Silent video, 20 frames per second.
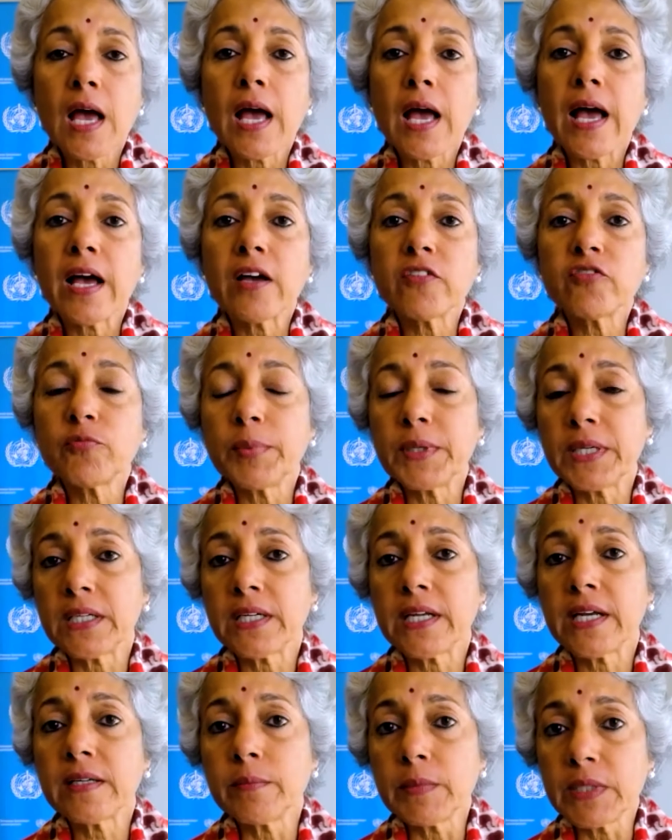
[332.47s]
have been
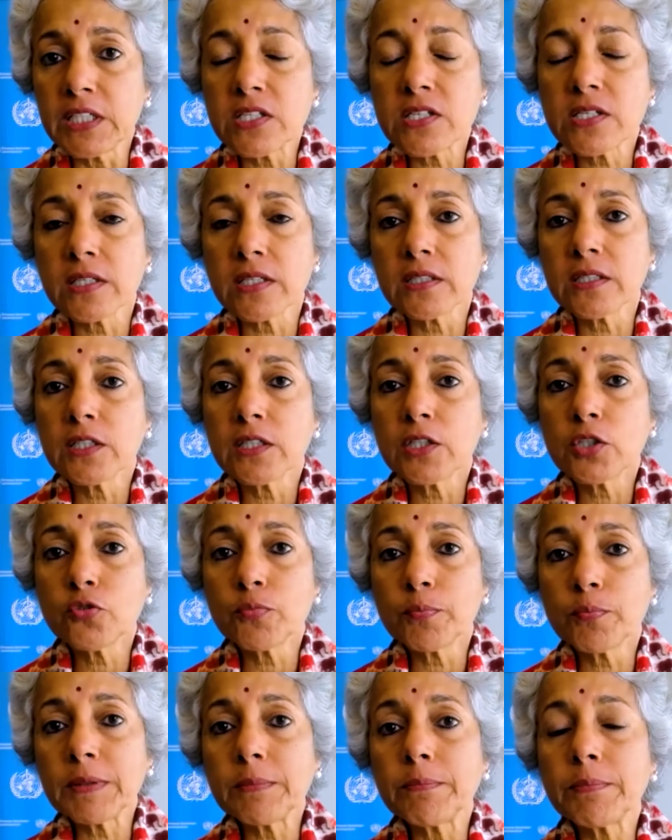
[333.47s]
administered to
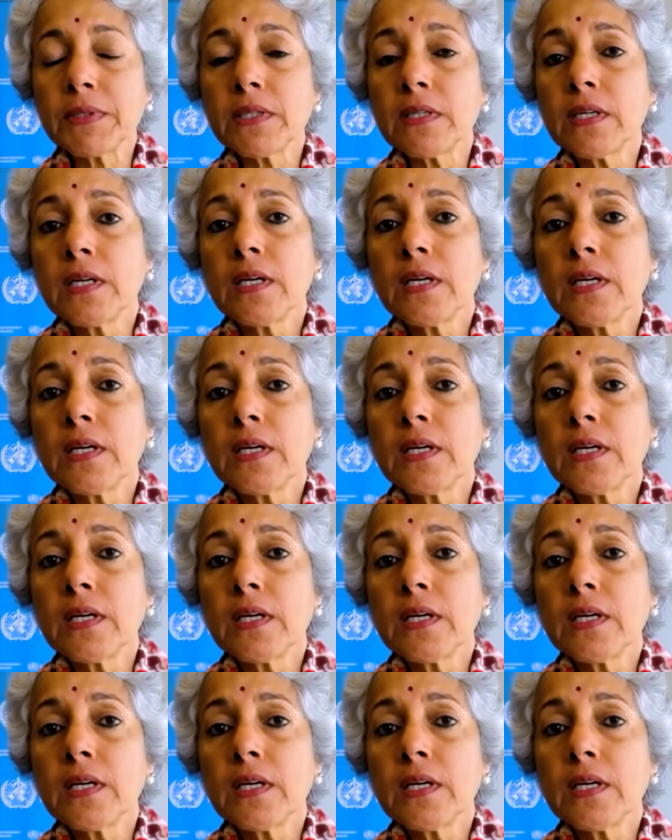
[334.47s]
people.